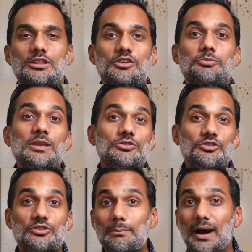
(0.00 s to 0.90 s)
This speaks
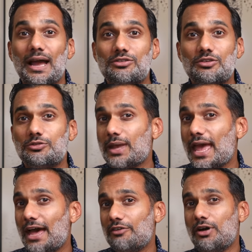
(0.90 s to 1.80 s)
to some biases we
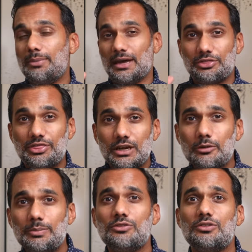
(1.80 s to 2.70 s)
have about
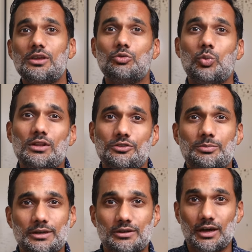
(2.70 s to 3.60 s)
therapists as well as
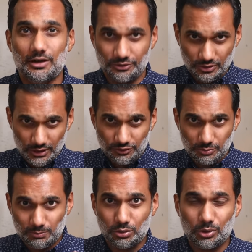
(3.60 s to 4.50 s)
mental health. So let's
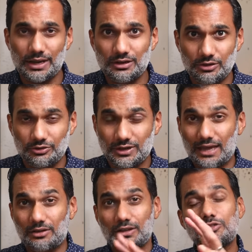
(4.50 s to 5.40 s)
break those
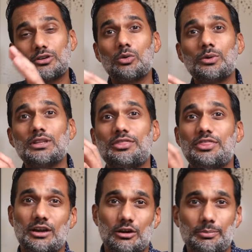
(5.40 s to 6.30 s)
down. Let's start with the
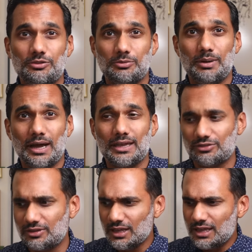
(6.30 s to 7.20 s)
therapist
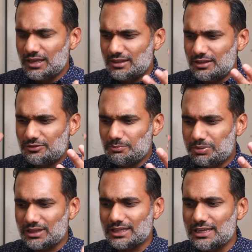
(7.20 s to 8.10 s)
bias. This
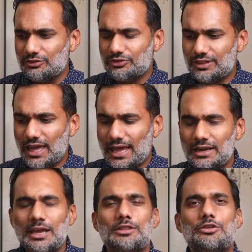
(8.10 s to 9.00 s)
belief
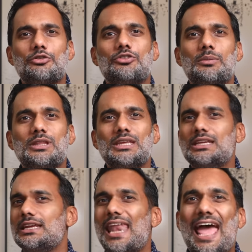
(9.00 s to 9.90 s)
that there's
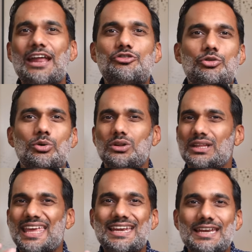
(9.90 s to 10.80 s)
something
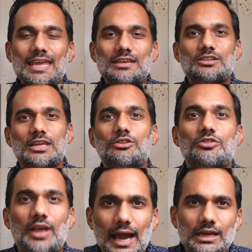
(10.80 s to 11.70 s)
natural, innate
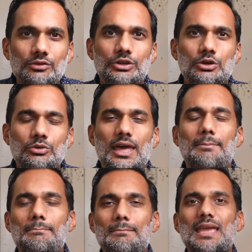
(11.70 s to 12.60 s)
inside of you
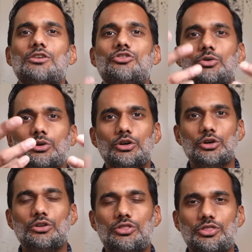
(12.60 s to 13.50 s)
that makes you a
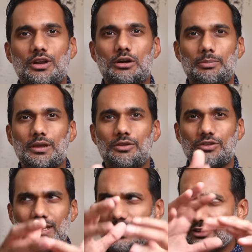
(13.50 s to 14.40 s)
good therapist,
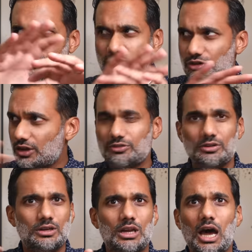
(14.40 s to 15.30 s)
and that's
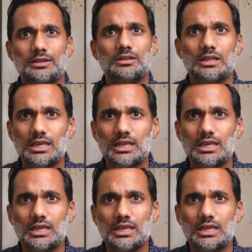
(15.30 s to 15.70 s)
just not the